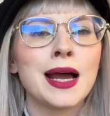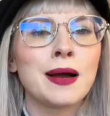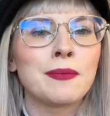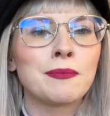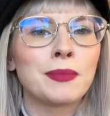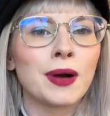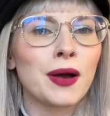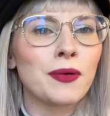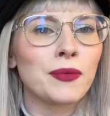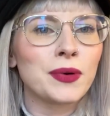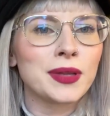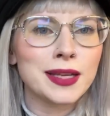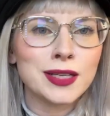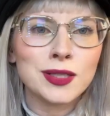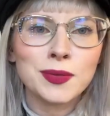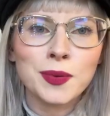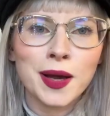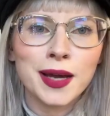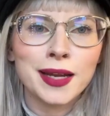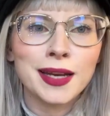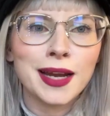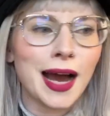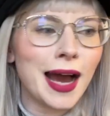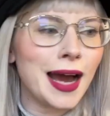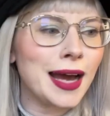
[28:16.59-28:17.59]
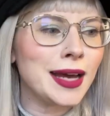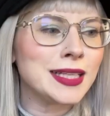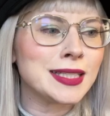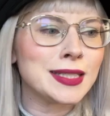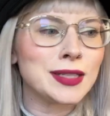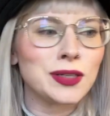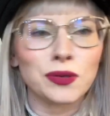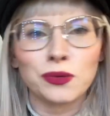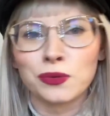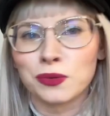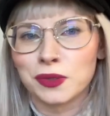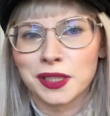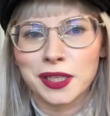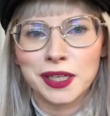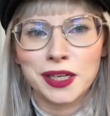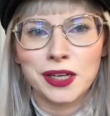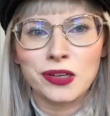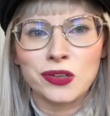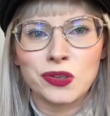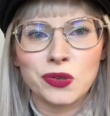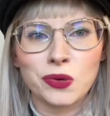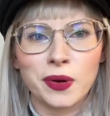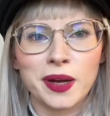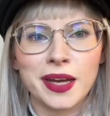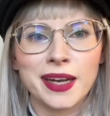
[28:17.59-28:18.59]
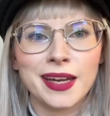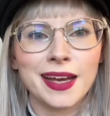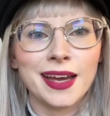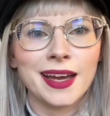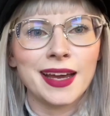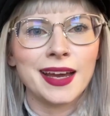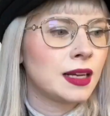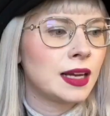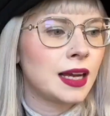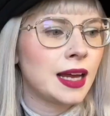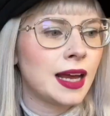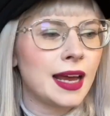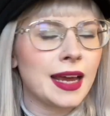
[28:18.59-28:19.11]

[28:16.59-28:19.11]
But with this one, I still really enjoyed it.